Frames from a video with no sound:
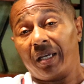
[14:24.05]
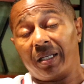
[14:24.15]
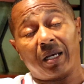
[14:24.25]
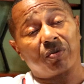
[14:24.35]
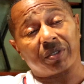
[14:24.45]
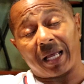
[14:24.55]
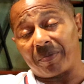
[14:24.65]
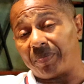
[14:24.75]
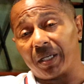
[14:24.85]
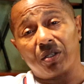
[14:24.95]
and that was
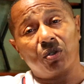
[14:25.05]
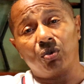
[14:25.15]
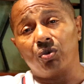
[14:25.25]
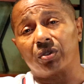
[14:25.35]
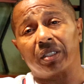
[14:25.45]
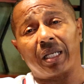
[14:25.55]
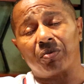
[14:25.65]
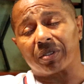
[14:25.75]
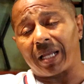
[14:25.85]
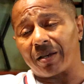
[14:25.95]
like big news, and they
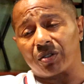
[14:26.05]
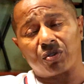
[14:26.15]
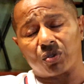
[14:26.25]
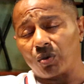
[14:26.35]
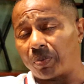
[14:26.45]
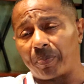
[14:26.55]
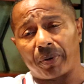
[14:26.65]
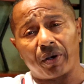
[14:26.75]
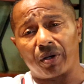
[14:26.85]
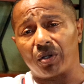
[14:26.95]
was like super
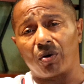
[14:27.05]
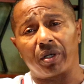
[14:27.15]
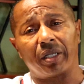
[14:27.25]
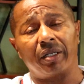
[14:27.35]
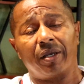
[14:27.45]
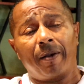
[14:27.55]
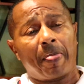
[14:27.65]
paranoid. And